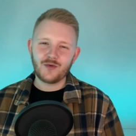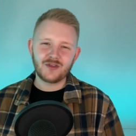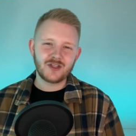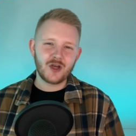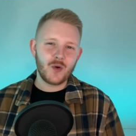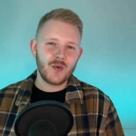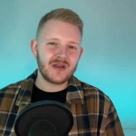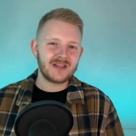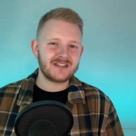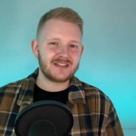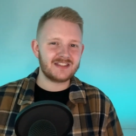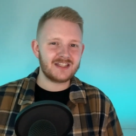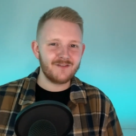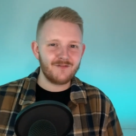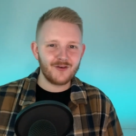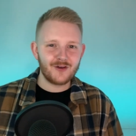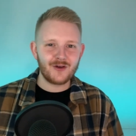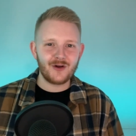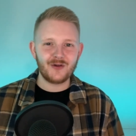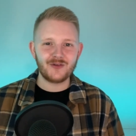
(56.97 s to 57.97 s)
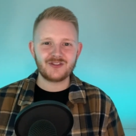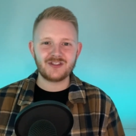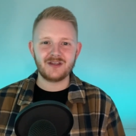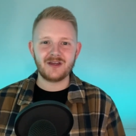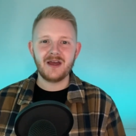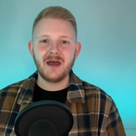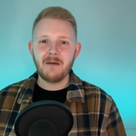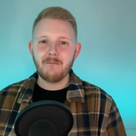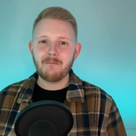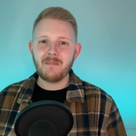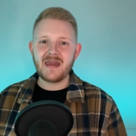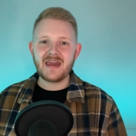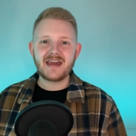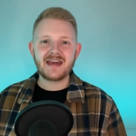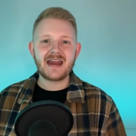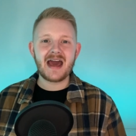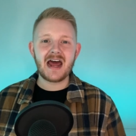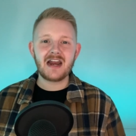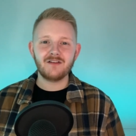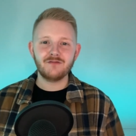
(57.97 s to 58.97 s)
It was always difficult to
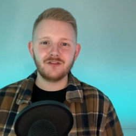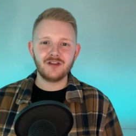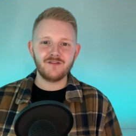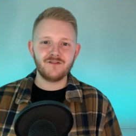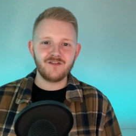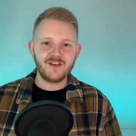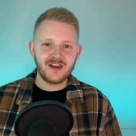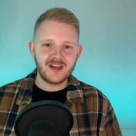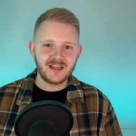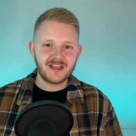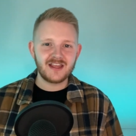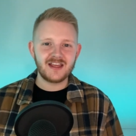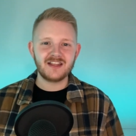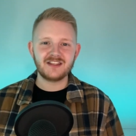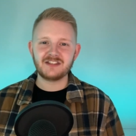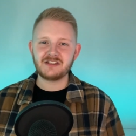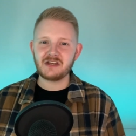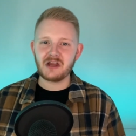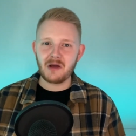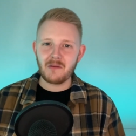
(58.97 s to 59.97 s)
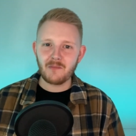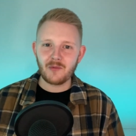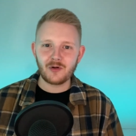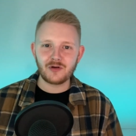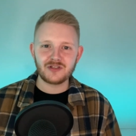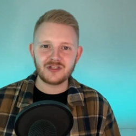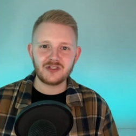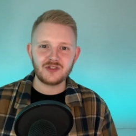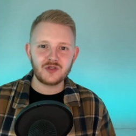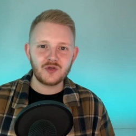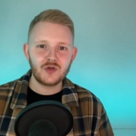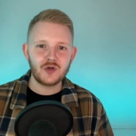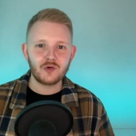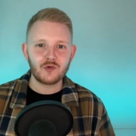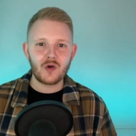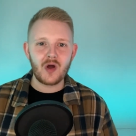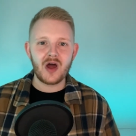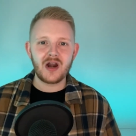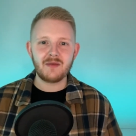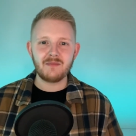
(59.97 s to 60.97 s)
make it out of Leviticus, Numbers, and
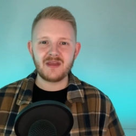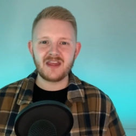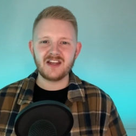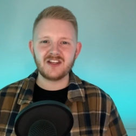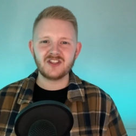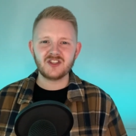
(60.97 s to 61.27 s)
Deuteronomy.